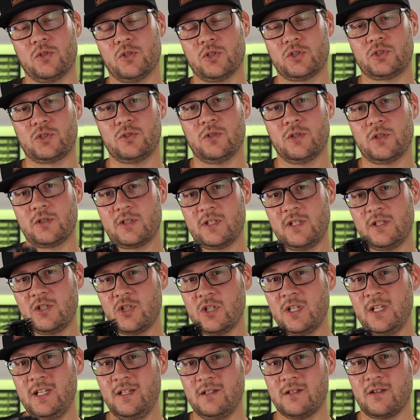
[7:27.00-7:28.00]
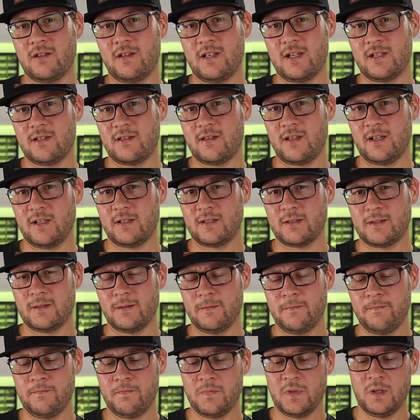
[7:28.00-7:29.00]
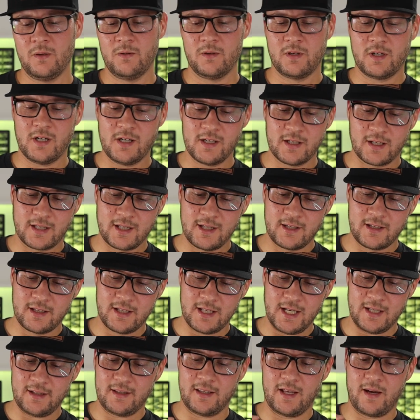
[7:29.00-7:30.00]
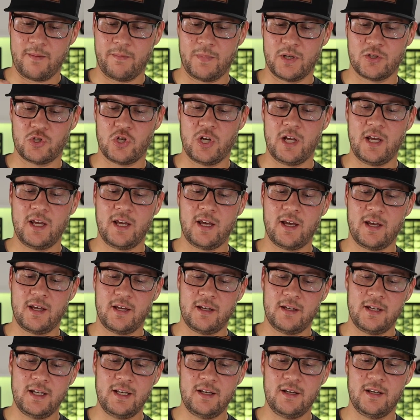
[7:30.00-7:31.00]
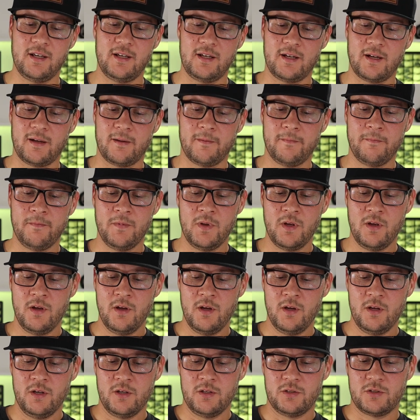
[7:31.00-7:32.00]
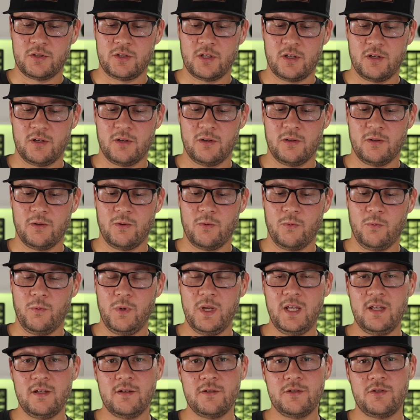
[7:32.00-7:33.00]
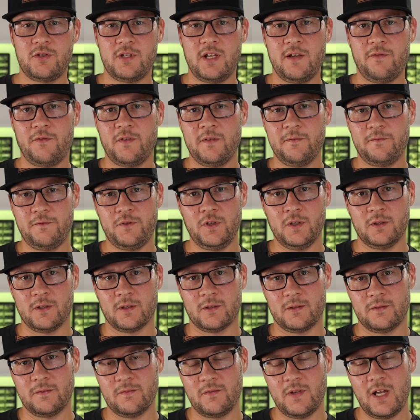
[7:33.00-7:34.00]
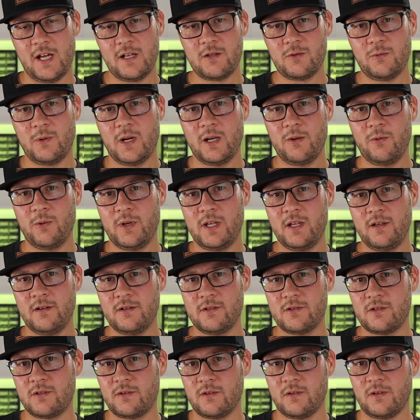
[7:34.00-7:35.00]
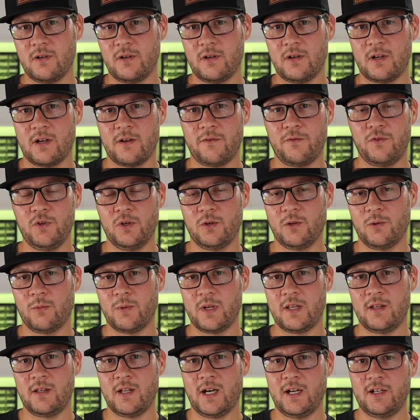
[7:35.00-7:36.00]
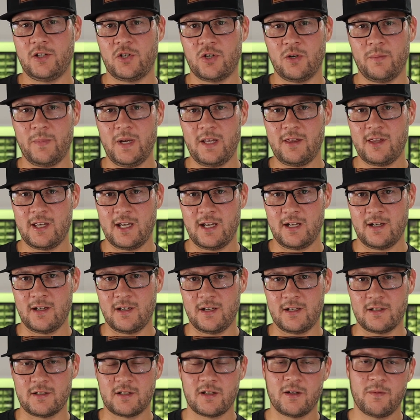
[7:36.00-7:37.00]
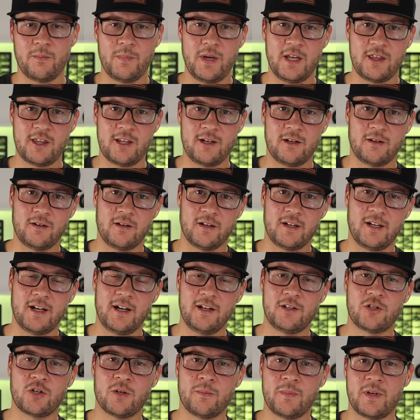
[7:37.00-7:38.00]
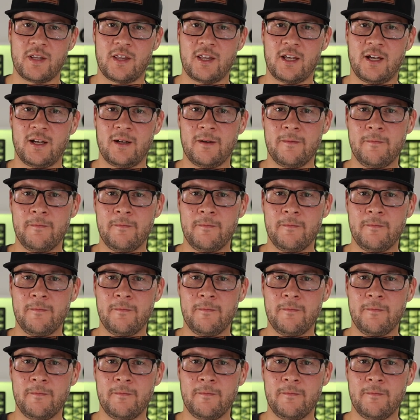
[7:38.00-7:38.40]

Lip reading: oxygen into these things. We can't get that much air in here. So we use different fuel. That's why we use fuel with nitromethane in it. So methanol and nitromethane.